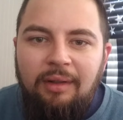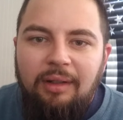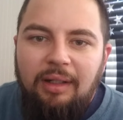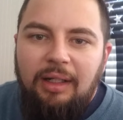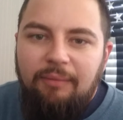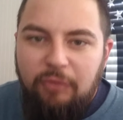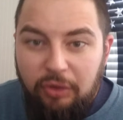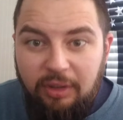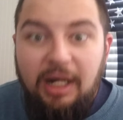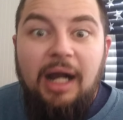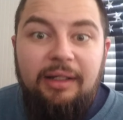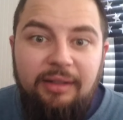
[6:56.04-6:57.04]
your
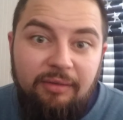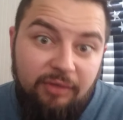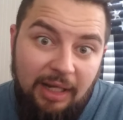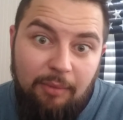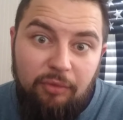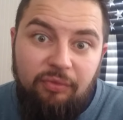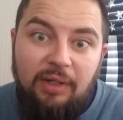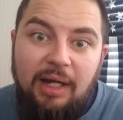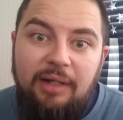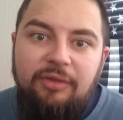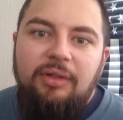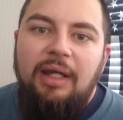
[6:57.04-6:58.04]
cognitive
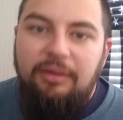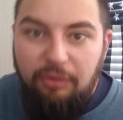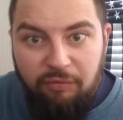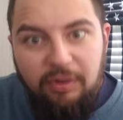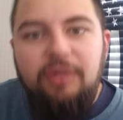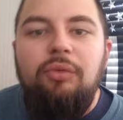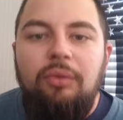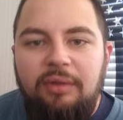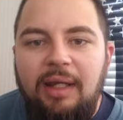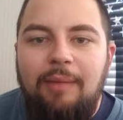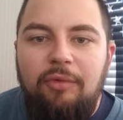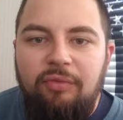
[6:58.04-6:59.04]
camouflage and your visual
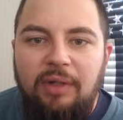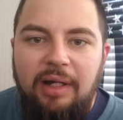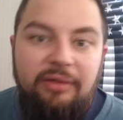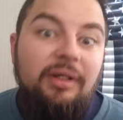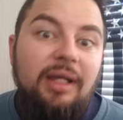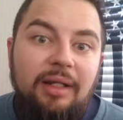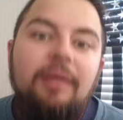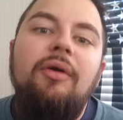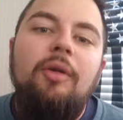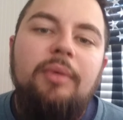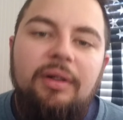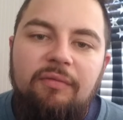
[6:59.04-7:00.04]
camouflage in an
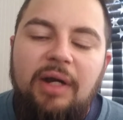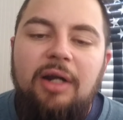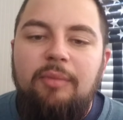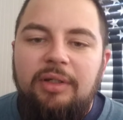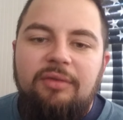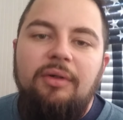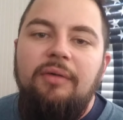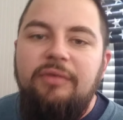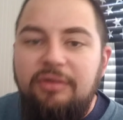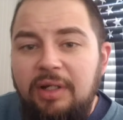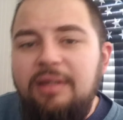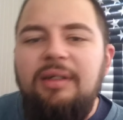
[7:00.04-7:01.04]
urban environment. So if
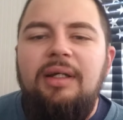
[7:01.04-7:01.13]
there's anything